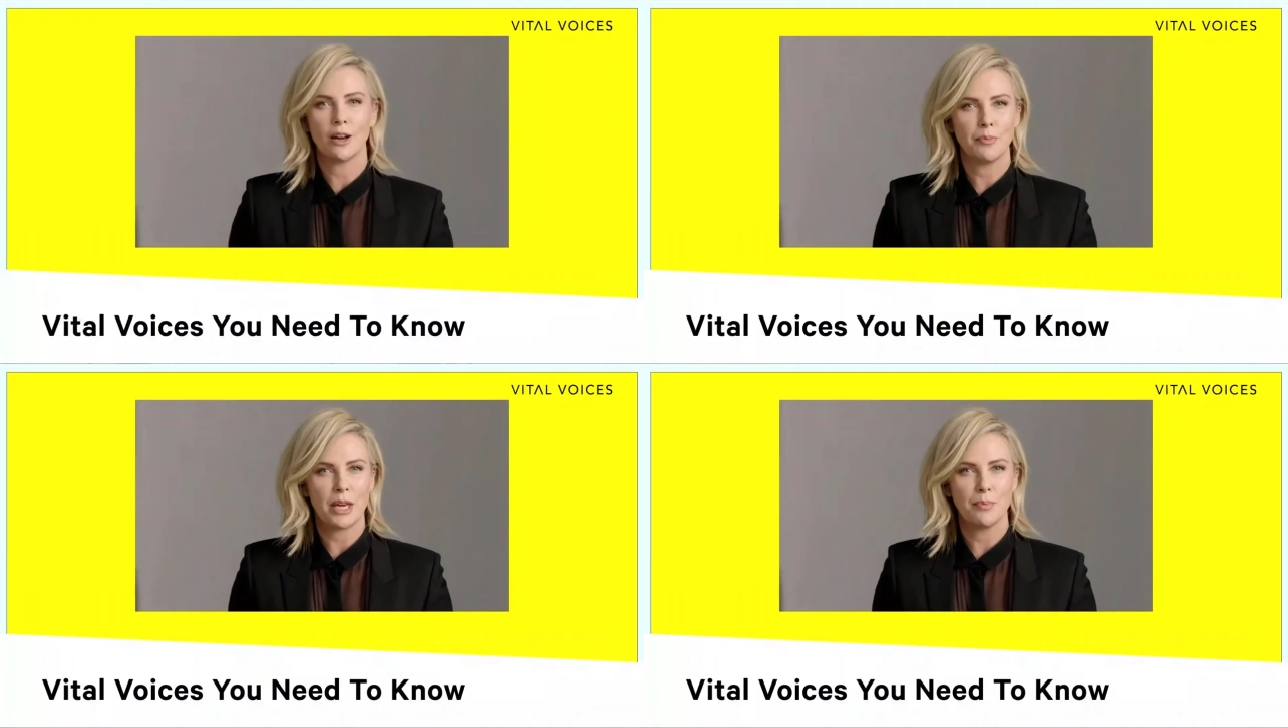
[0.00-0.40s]

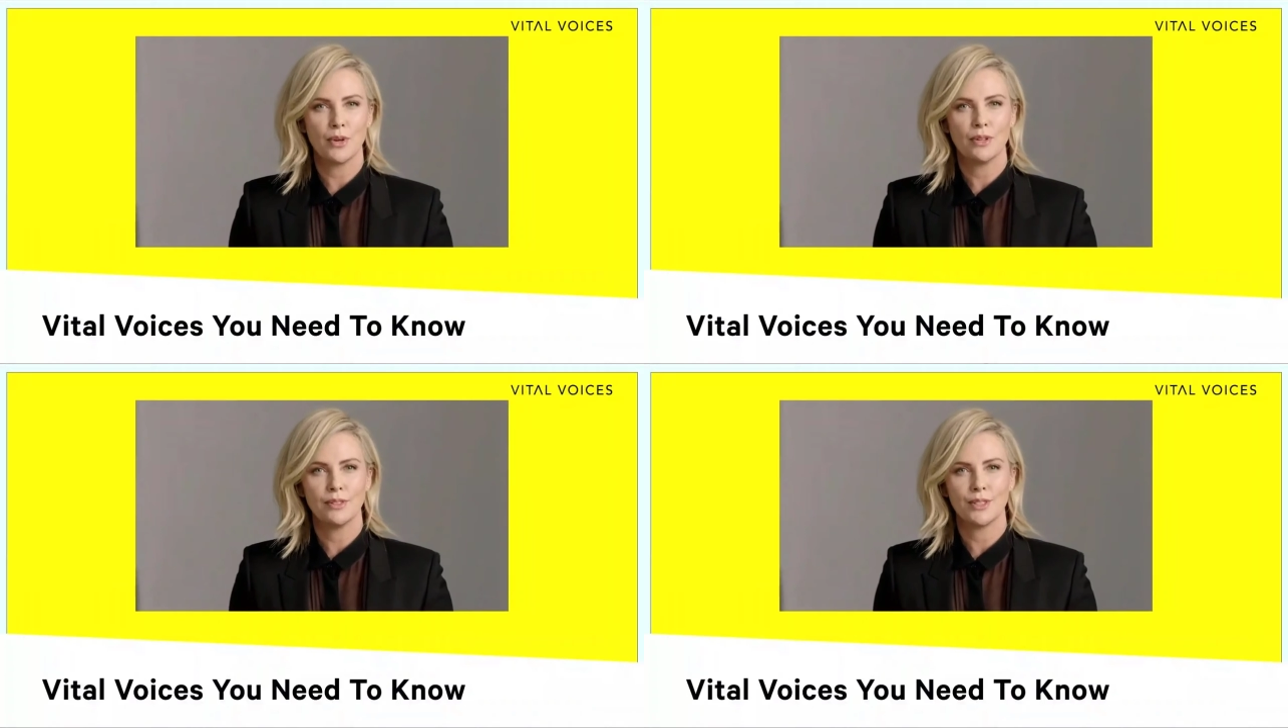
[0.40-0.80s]
young
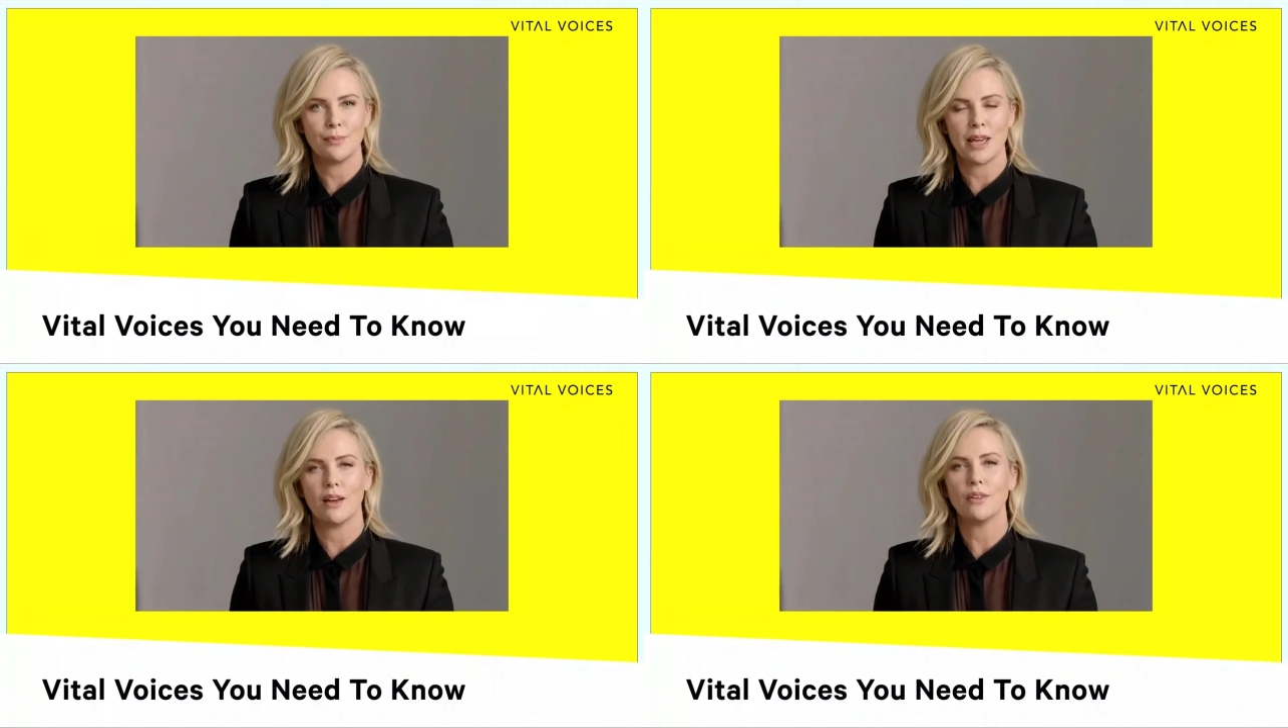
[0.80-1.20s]
people to
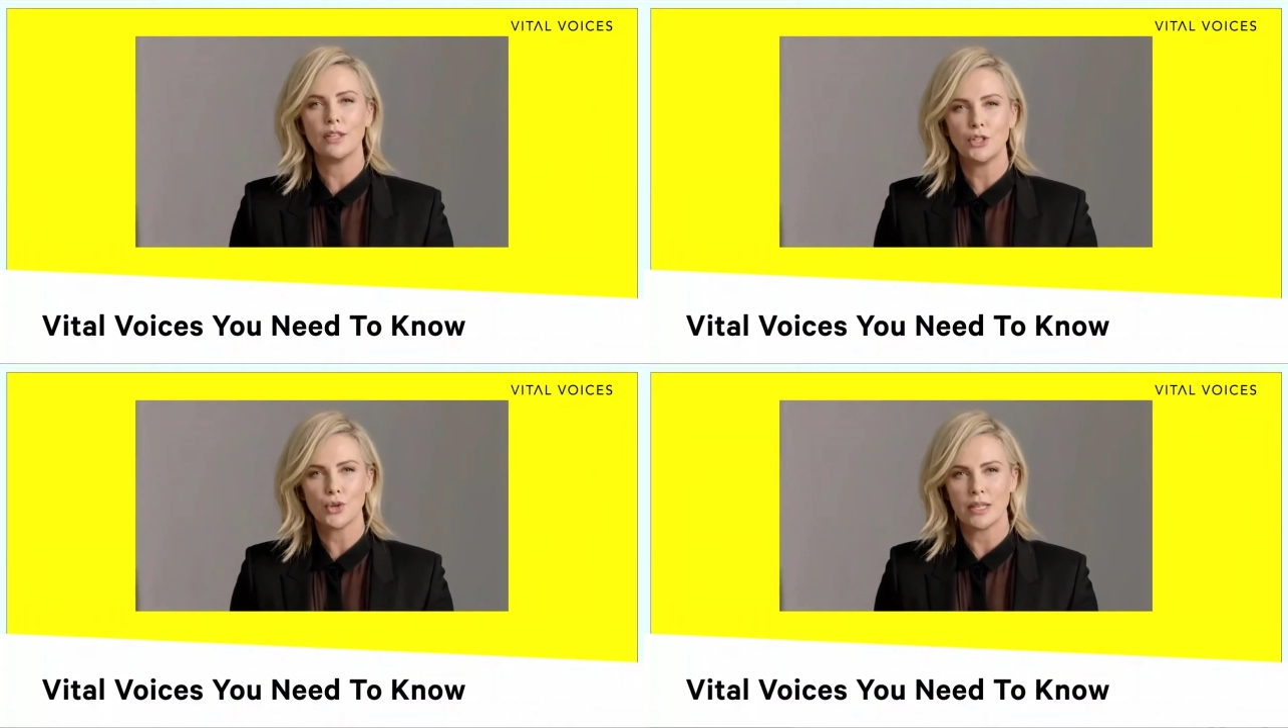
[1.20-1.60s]
make
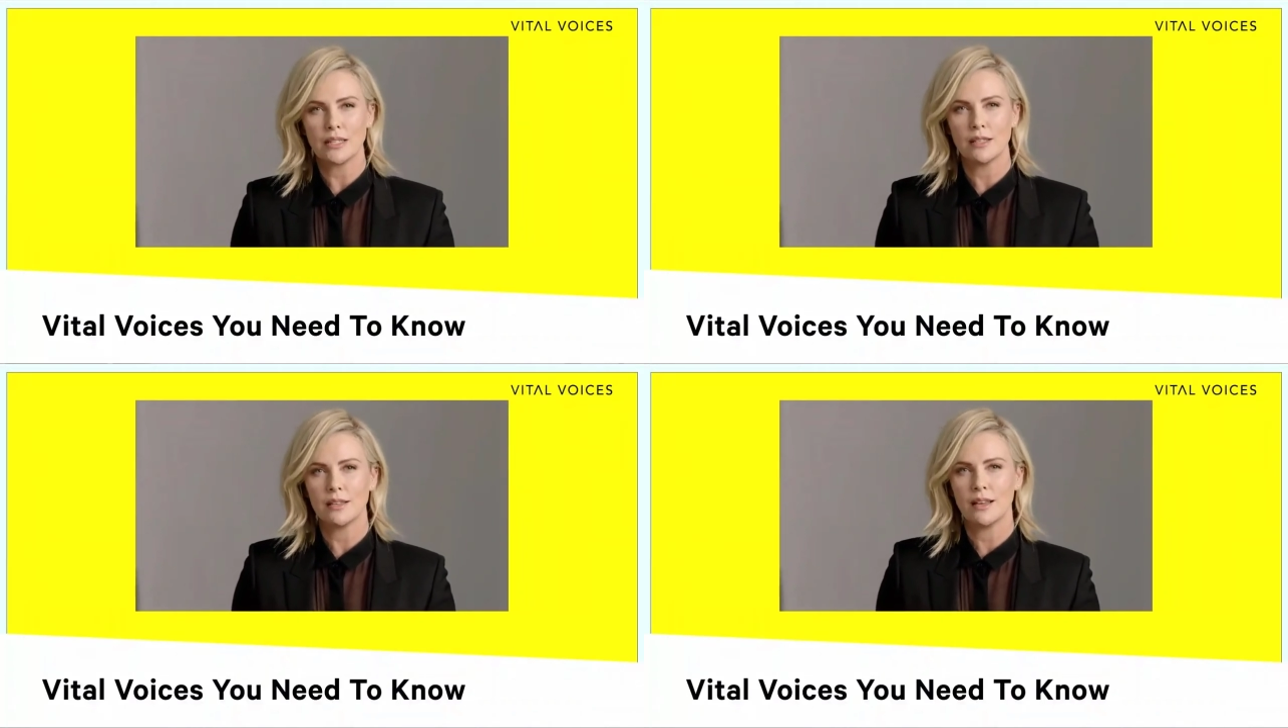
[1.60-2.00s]
healthy
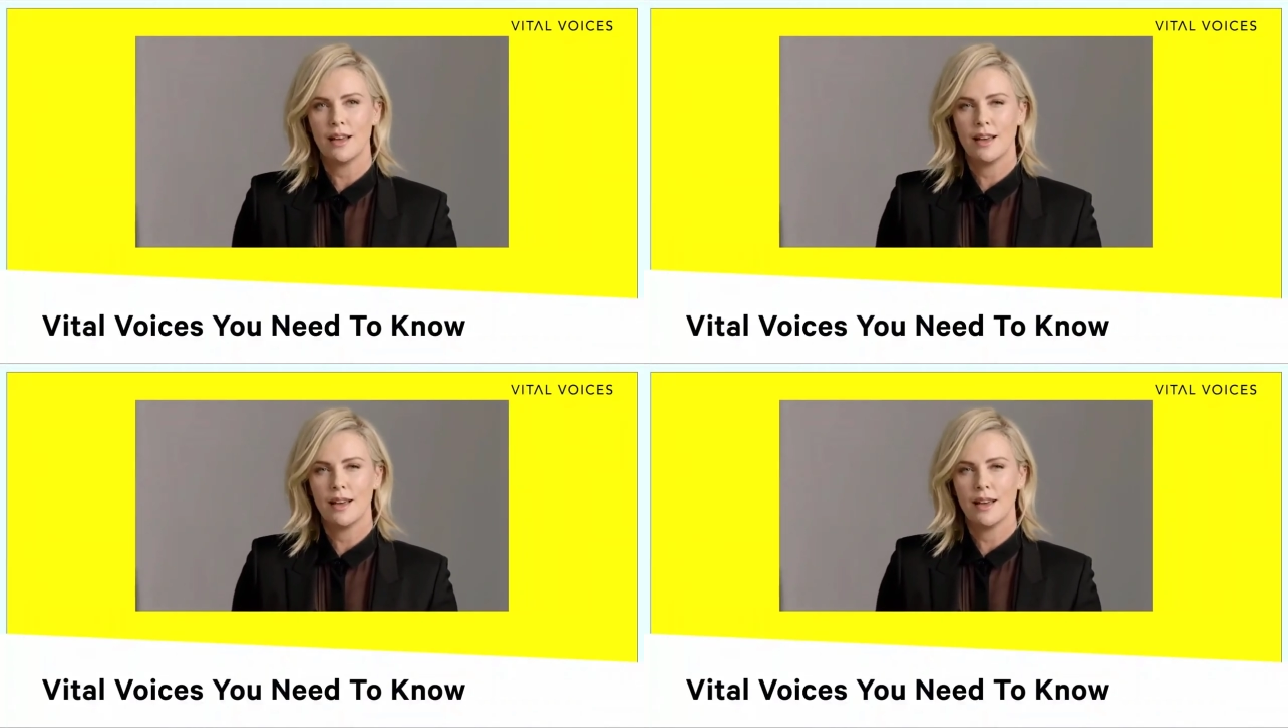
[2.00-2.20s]
choices